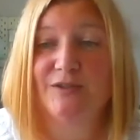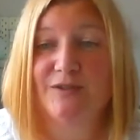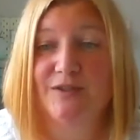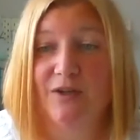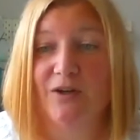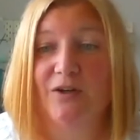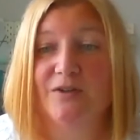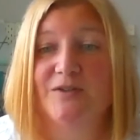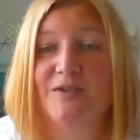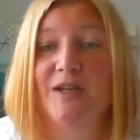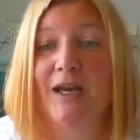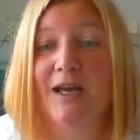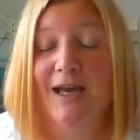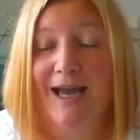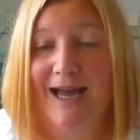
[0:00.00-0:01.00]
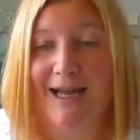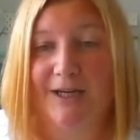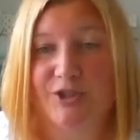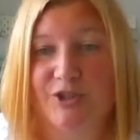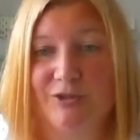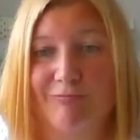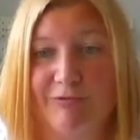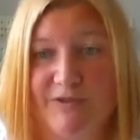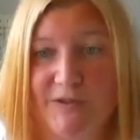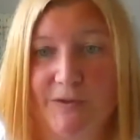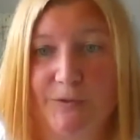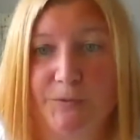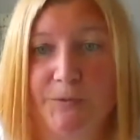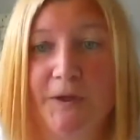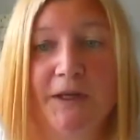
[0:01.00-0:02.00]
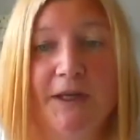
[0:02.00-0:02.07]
task, action, result.